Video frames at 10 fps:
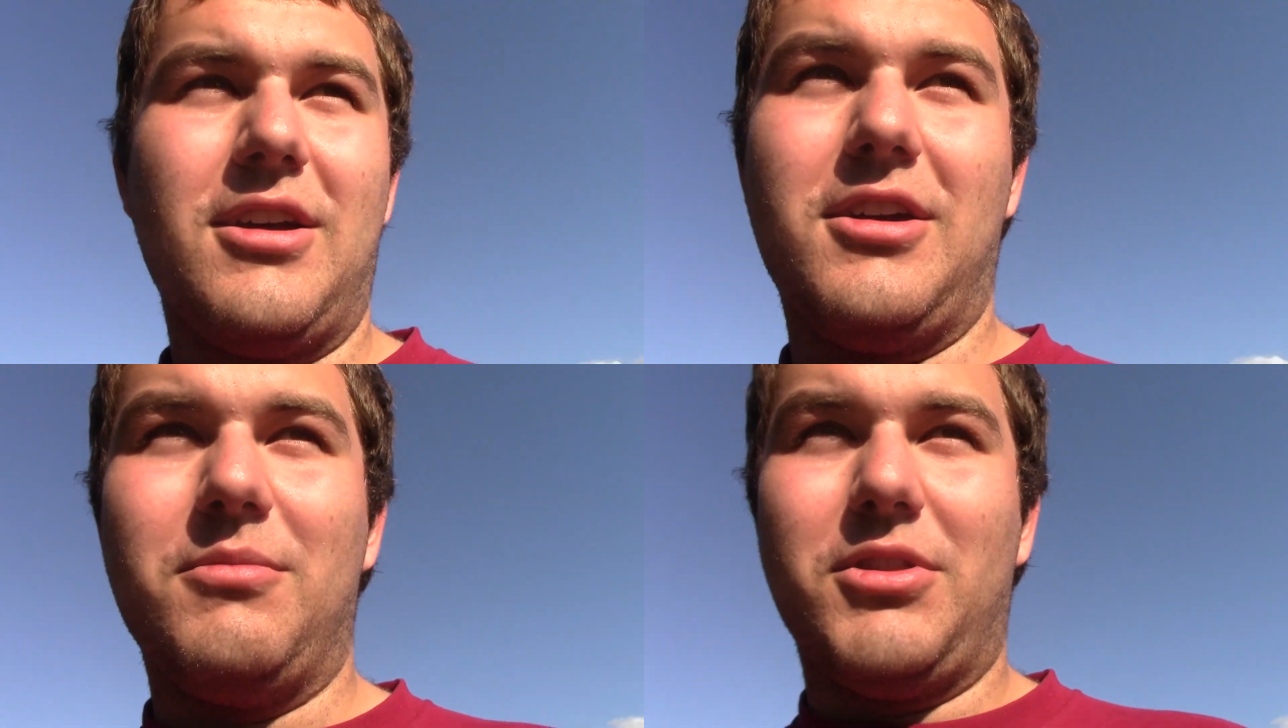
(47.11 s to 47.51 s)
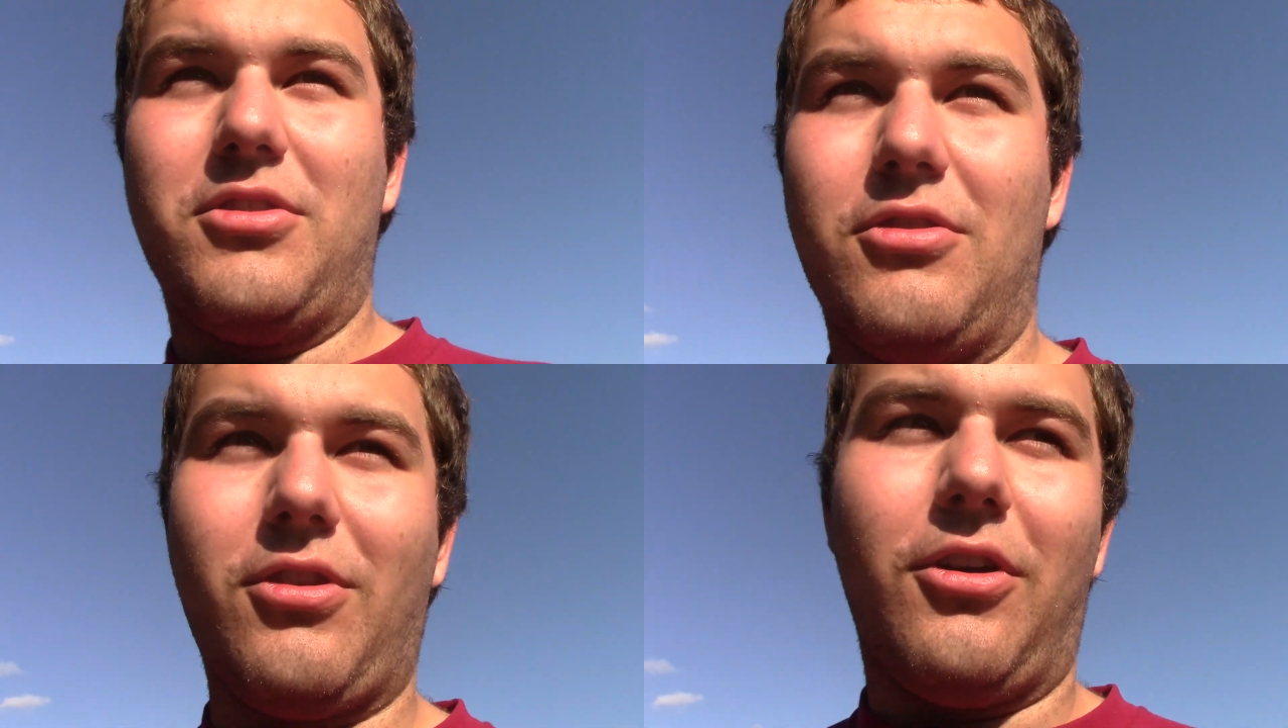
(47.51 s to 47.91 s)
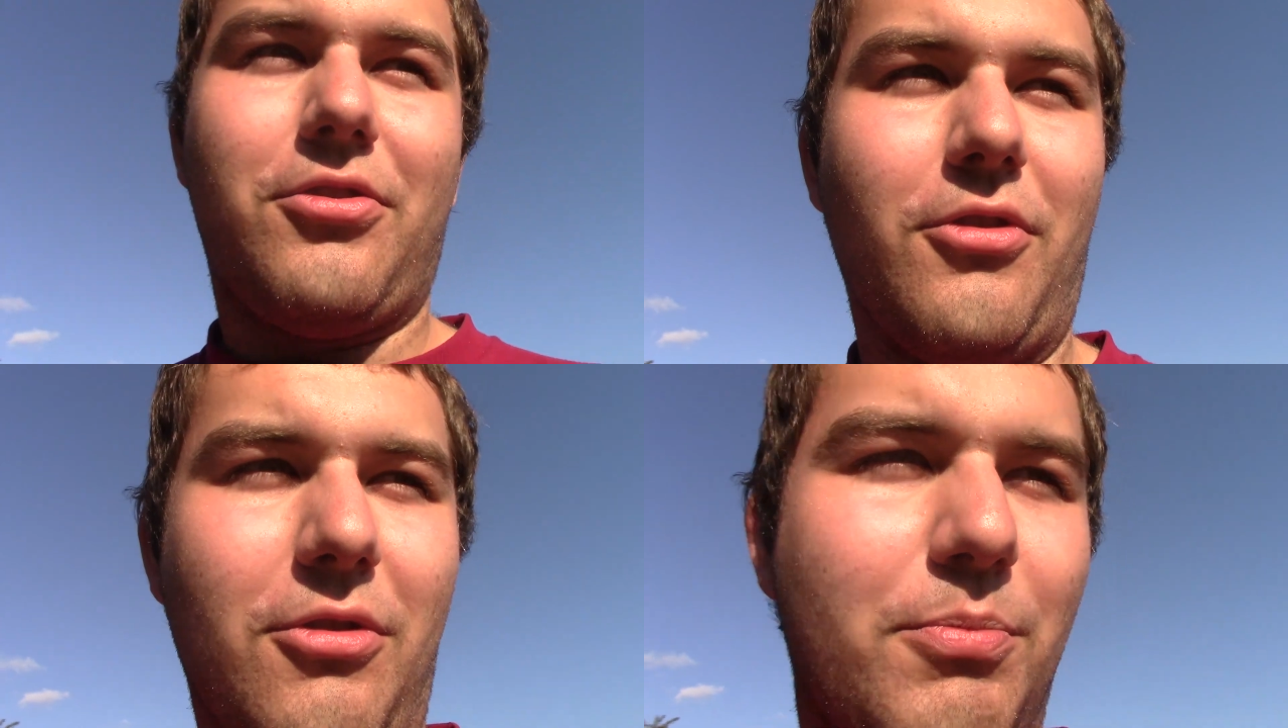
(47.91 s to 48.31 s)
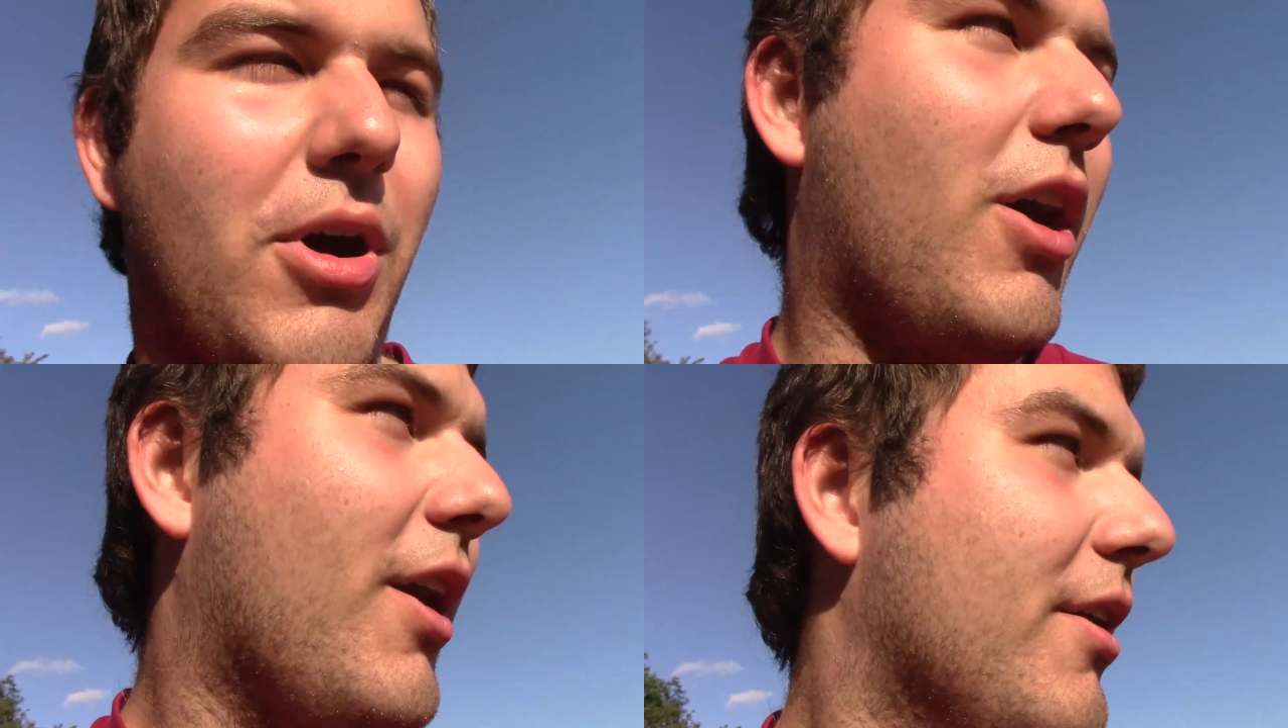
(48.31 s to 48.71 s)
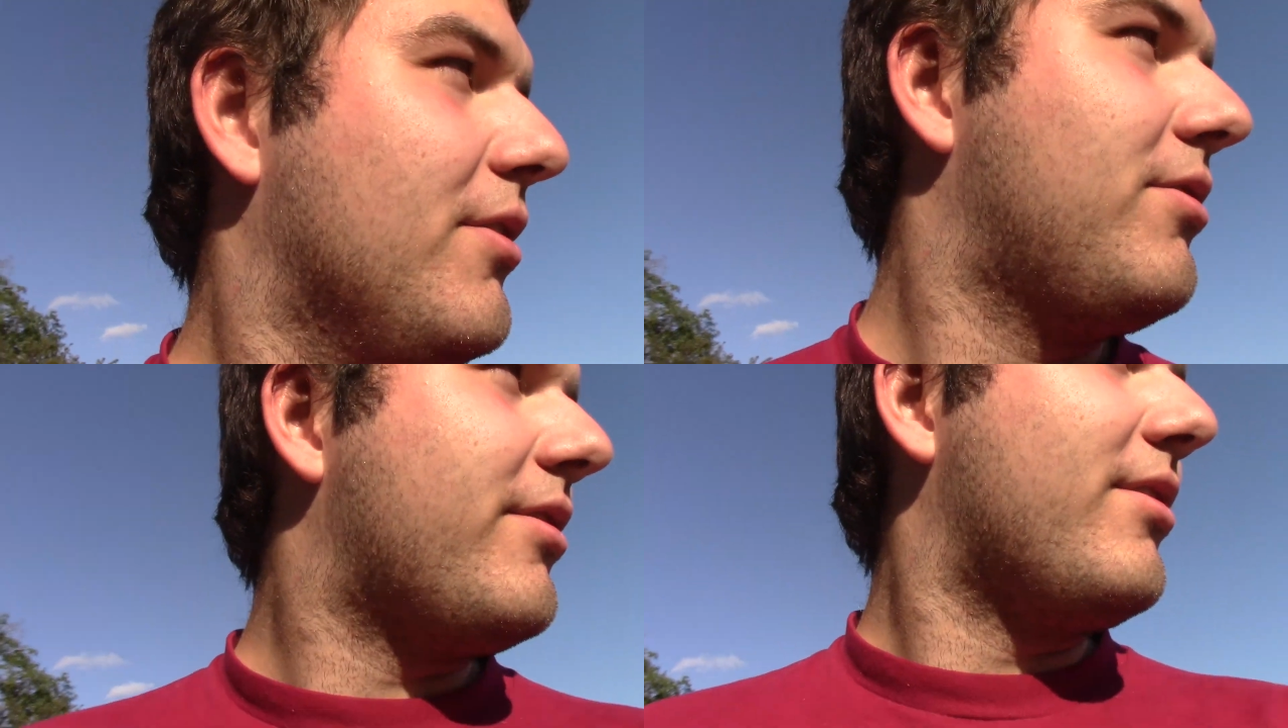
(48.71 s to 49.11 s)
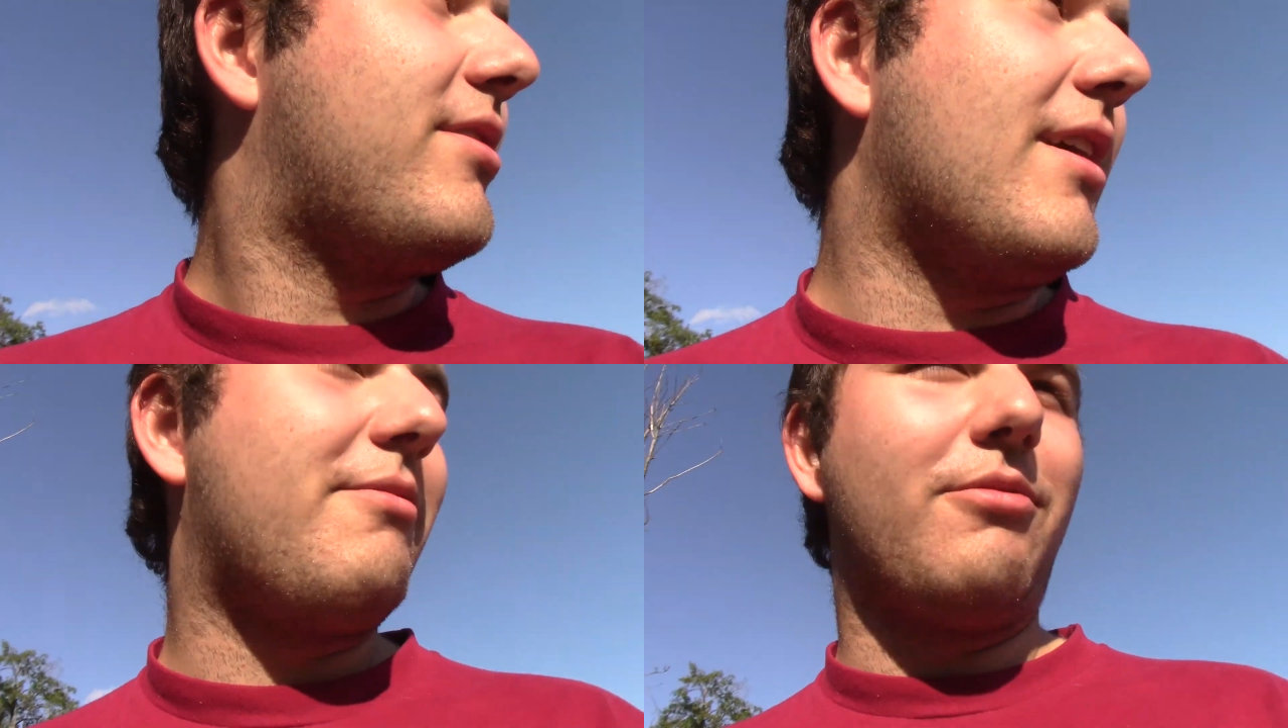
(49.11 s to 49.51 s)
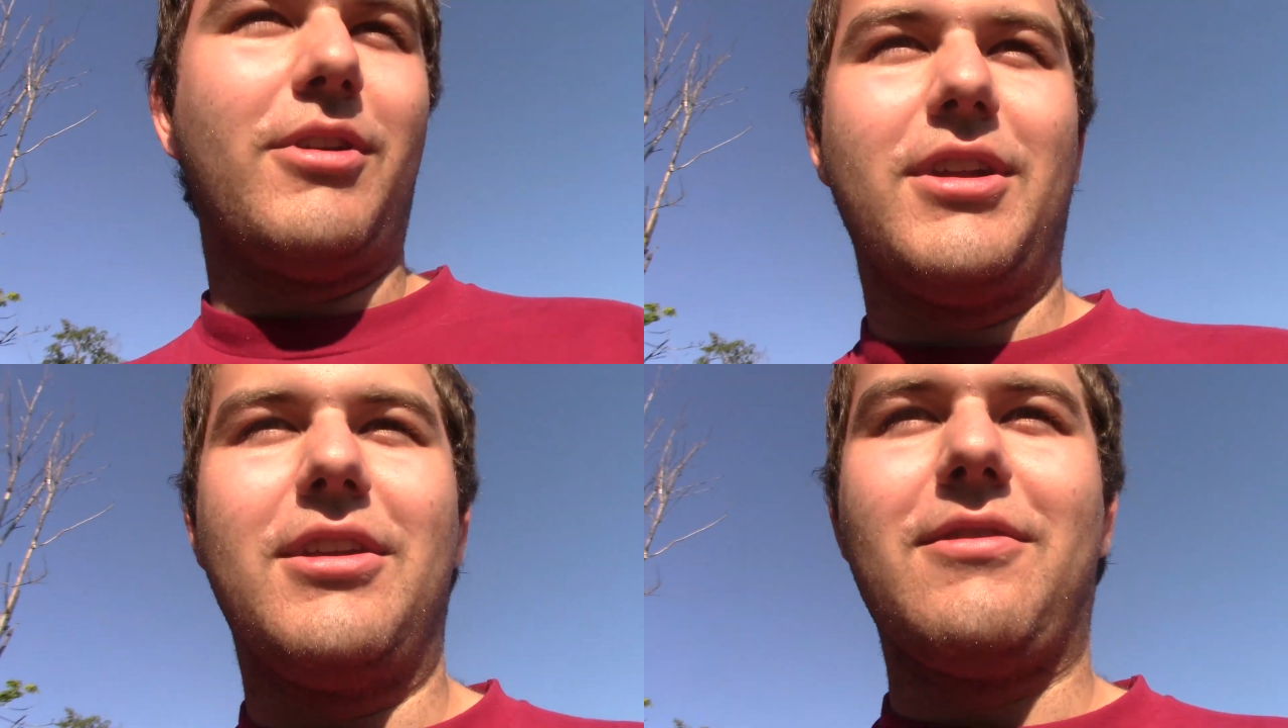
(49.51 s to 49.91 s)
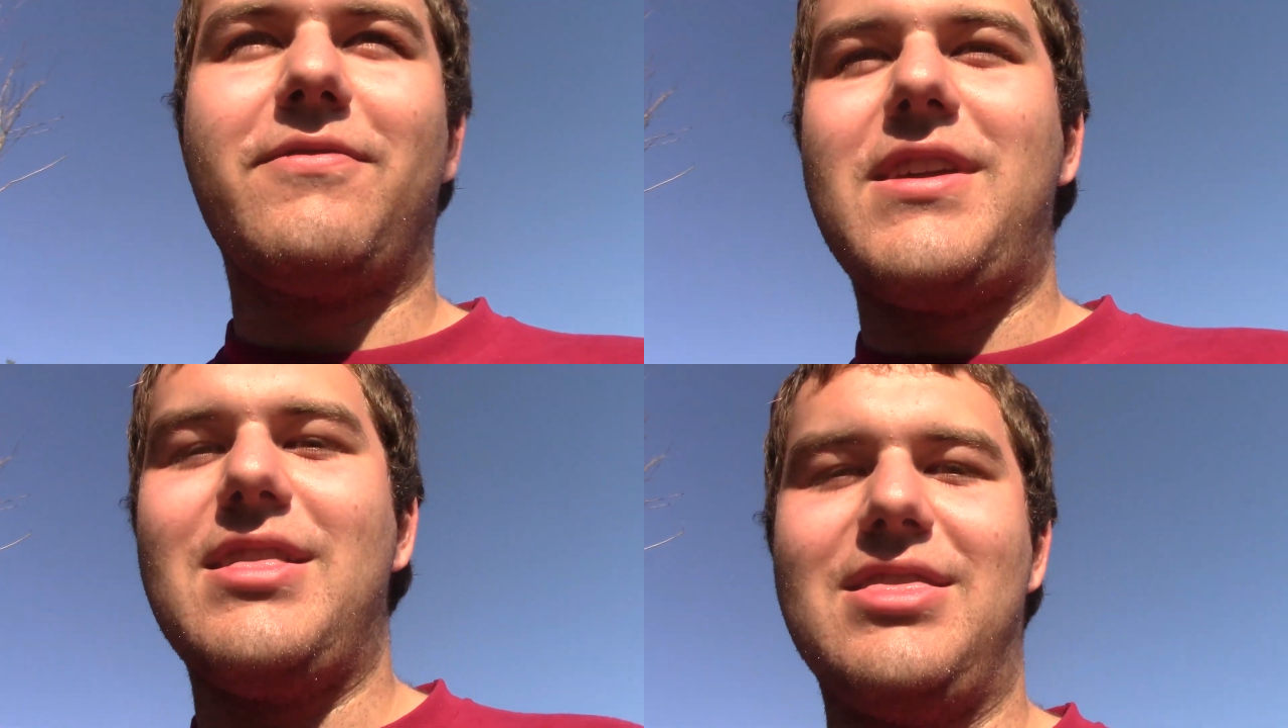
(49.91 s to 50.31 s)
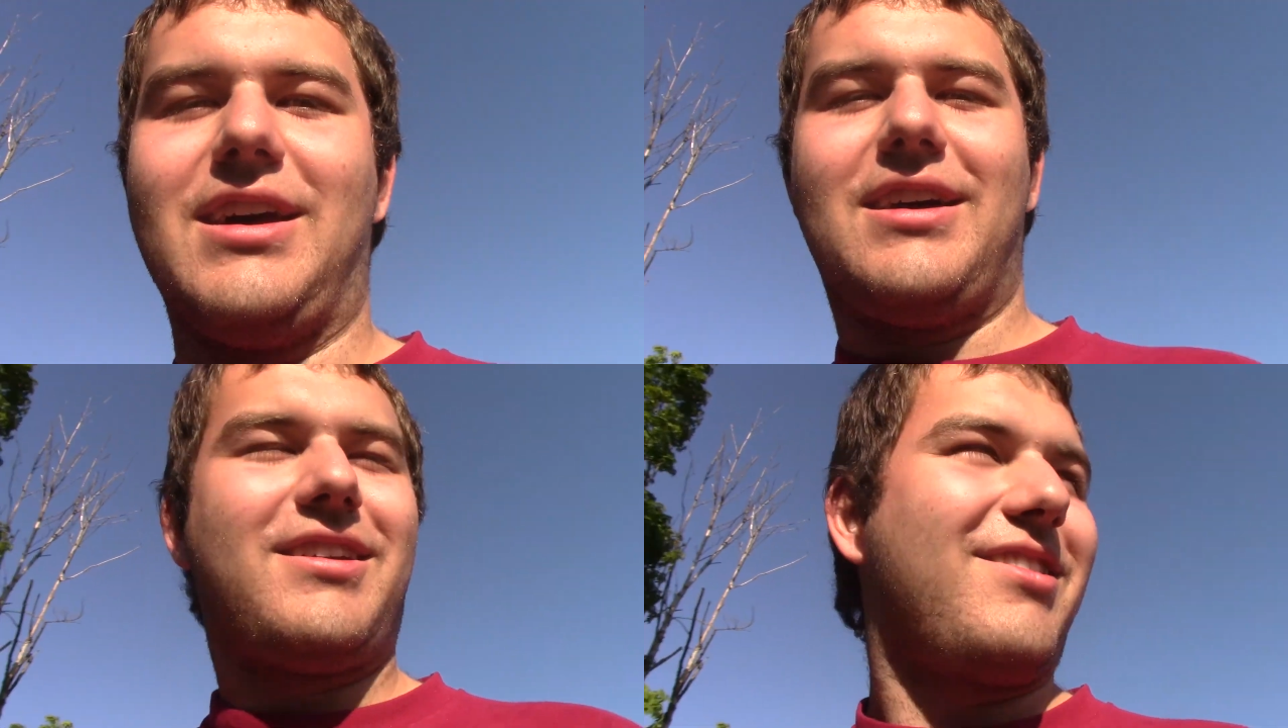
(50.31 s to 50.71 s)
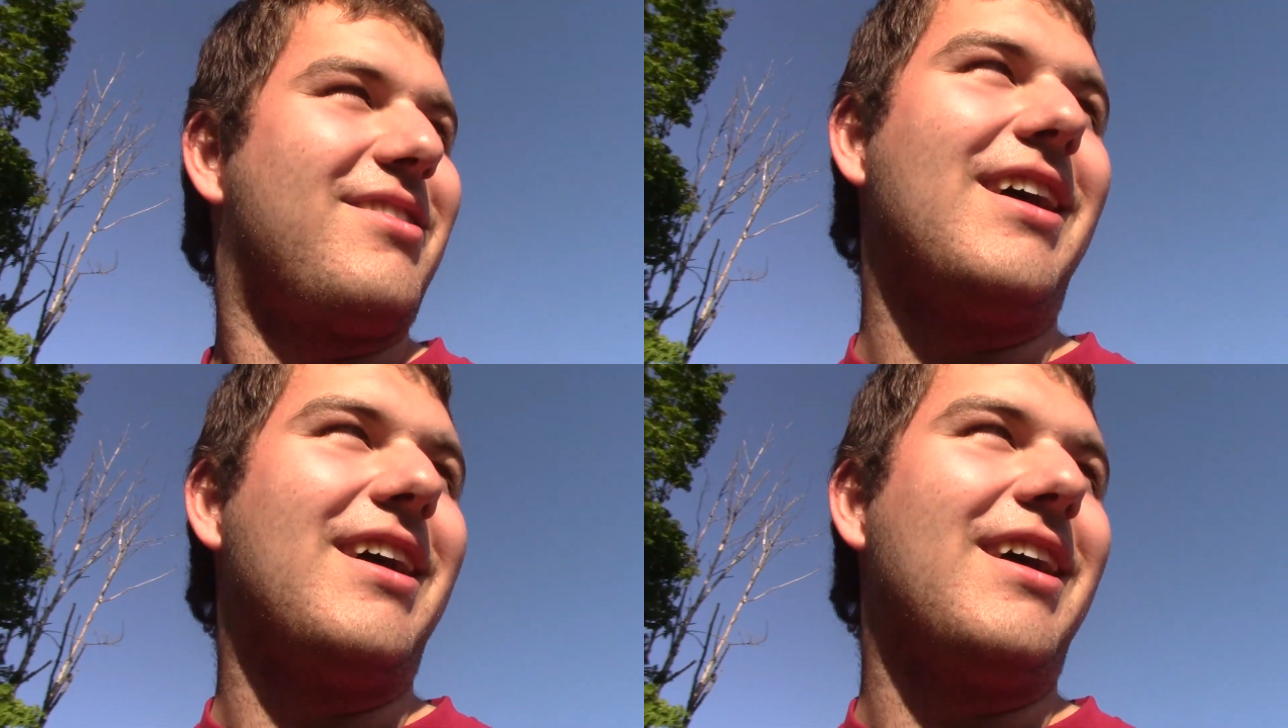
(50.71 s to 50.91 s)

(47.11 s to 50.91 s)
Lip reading: but there's also ponds and stuff where you could feed ducks.